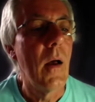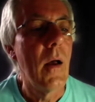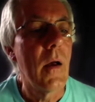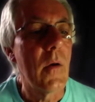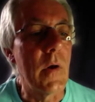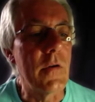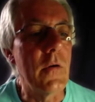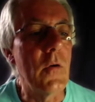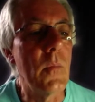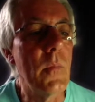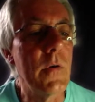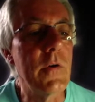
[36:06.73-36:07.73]
Question
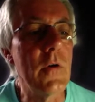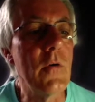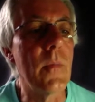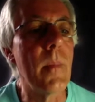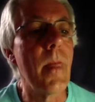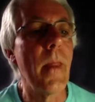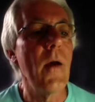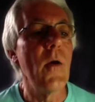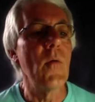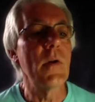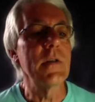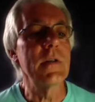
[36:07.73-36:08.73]
number 2.
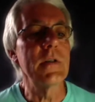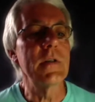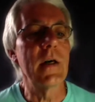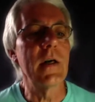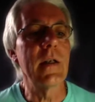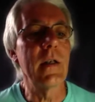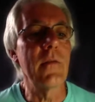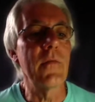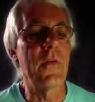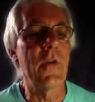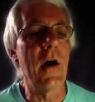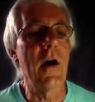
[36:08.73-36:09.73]
What is the title of the
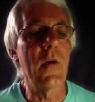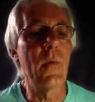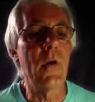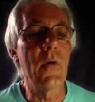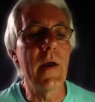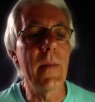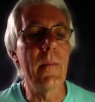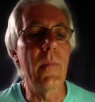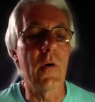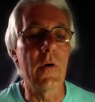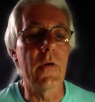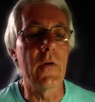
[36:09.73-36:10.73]
dark blue hymn
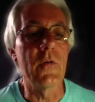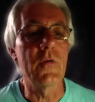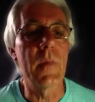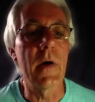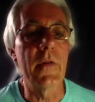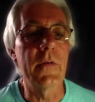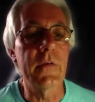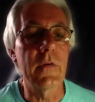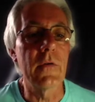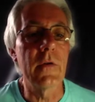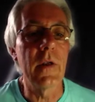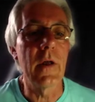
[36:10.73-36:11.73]
book used by the
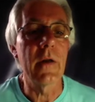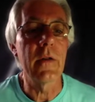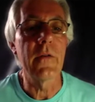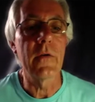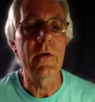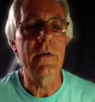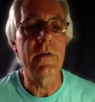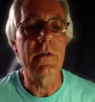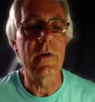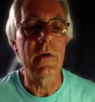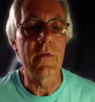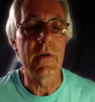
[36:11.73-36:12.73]
Sunday 9:30
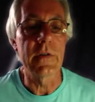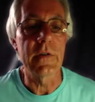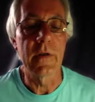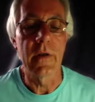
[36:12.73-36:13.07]
service?